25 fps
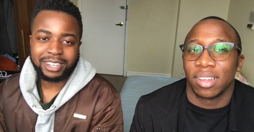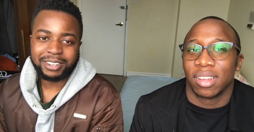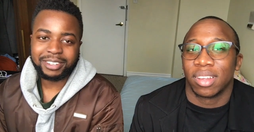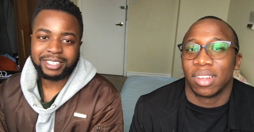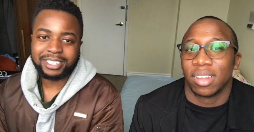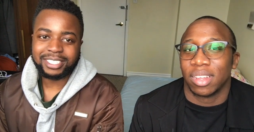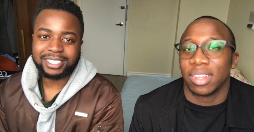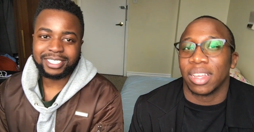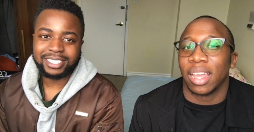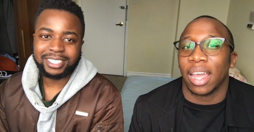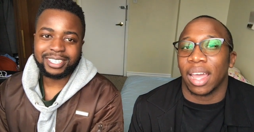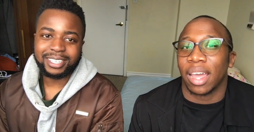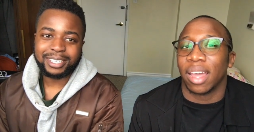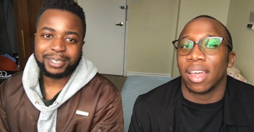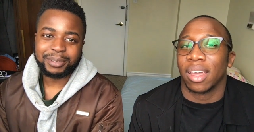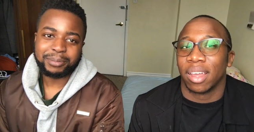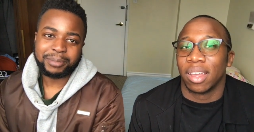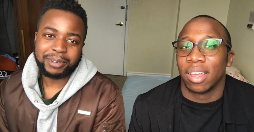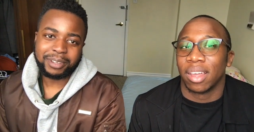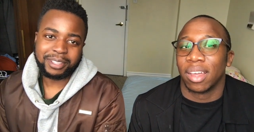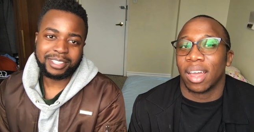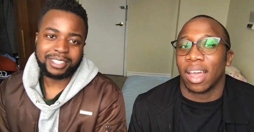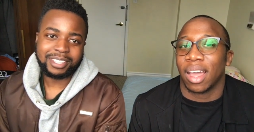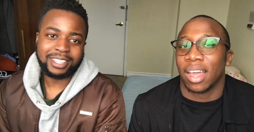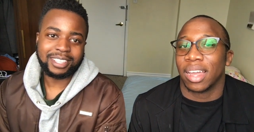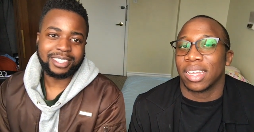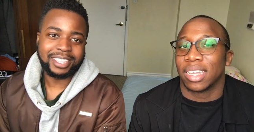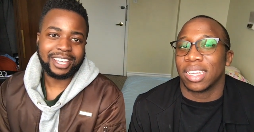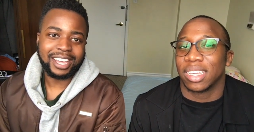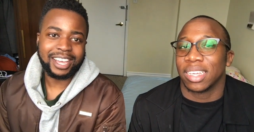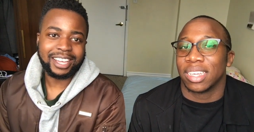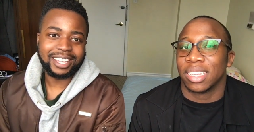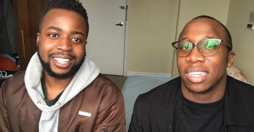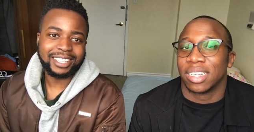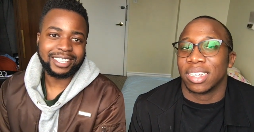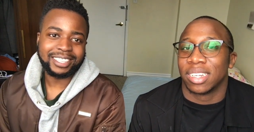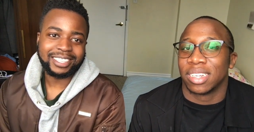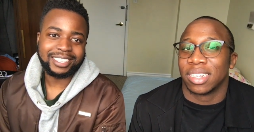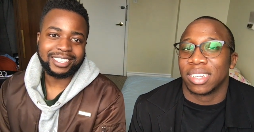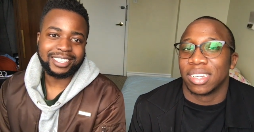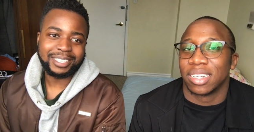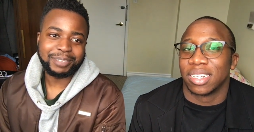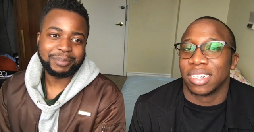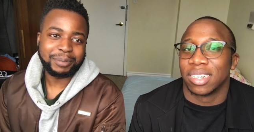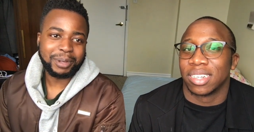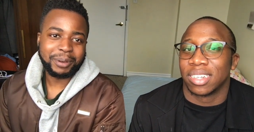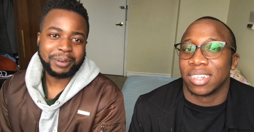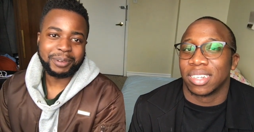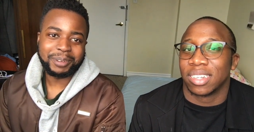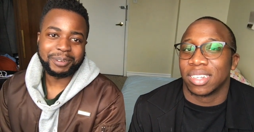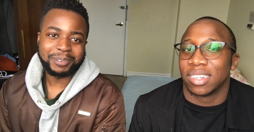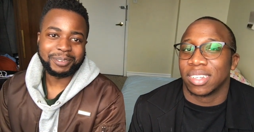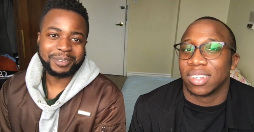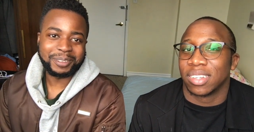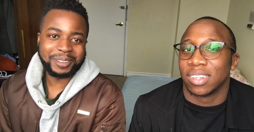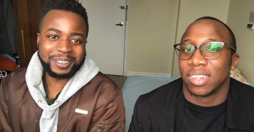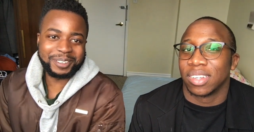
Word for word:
Speaker 1: hours. Yeah. But other than that they probably don't